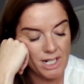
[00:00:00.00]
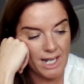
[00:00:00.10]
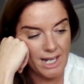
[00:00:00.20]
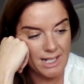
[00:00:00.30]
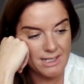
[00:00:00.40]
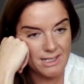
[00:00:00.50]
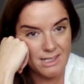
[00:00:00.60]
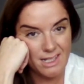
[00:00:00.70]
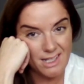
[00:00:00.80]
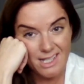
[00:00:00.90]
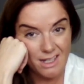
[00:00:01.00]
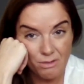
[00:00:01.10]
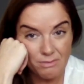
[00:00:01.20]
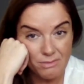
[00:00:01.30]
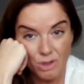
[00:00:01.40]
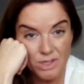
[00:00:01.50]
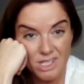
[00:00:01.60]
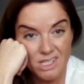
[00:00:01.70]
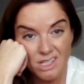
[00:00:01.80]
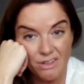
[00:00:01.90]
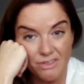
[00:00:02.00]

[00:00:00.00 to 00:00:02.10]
and it's helping loads of stuff.